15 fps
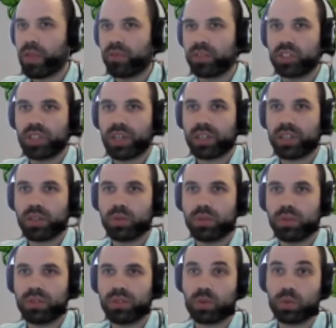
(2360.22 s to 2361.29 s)
shellcode
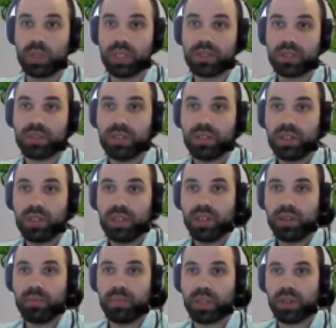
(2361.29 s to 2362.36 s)
to quit
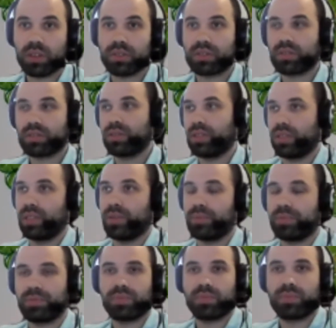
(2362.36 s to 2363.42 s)
because
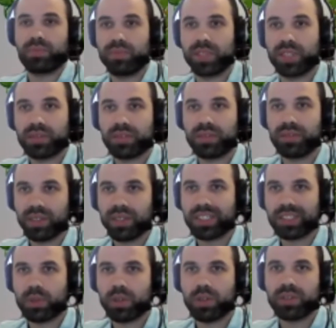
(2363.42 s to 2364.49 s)
the
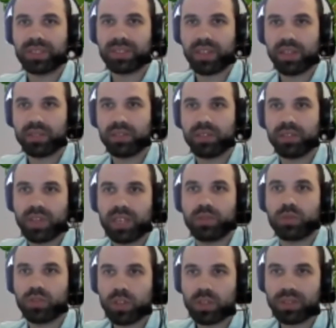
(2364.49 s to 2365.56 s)
Explorer is currently trying to
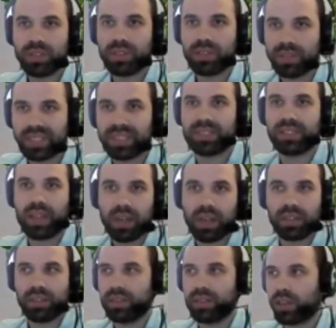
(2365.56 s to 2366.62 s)
sort it and is
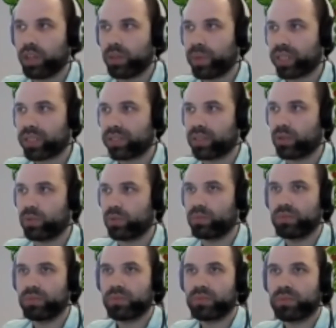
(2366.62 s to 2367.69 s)
stuck in the callback. So
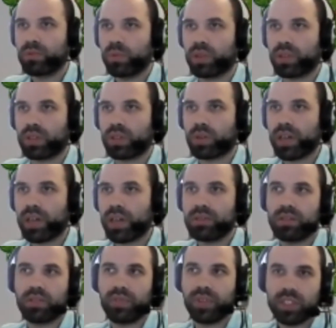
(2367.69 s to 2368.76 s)
click OK,
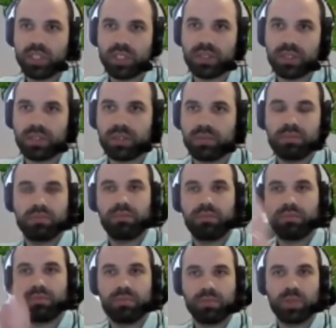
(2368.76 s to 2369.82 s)
it finishes.
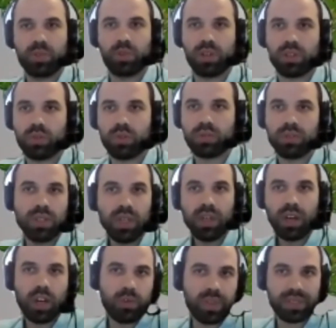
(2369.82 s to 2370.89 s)
We're all good.
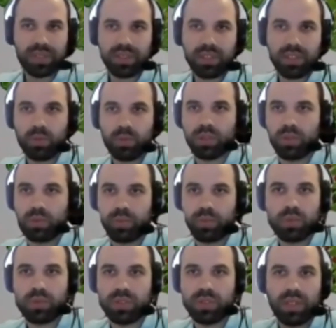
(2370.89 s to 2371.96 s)
Obviously, we can
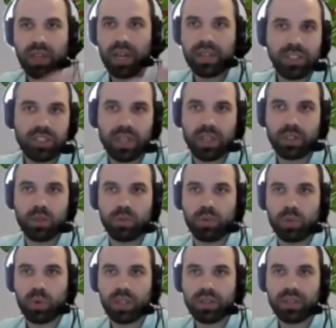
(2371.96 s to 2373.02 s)
put any shellcode we
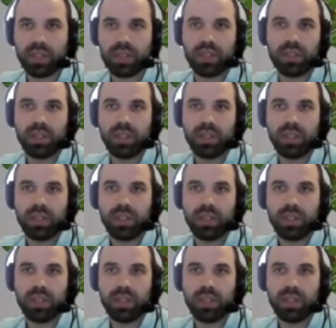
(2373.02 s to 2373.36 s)
want there.